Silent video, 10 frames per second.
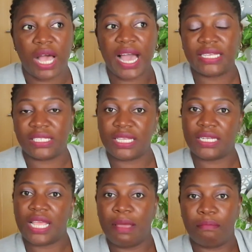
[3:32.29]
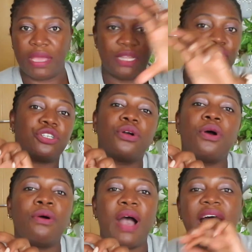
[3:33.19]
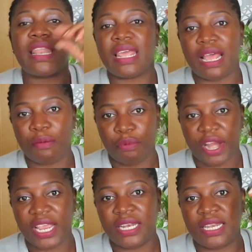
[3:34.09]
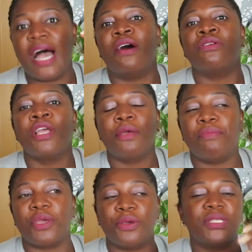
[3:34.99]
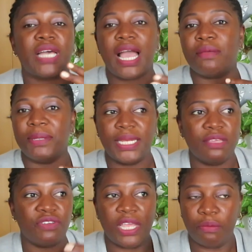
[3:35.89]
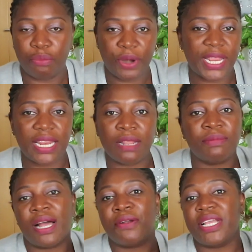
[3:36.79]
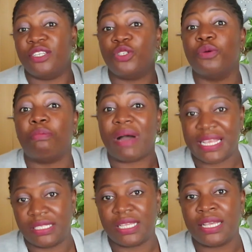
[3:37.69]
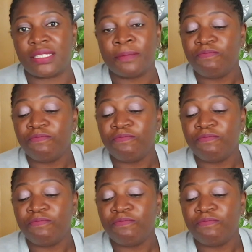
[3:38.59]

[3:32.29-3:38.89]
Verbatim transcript: I set a major goal and then I break it down because I believe in breaking them down into bite size.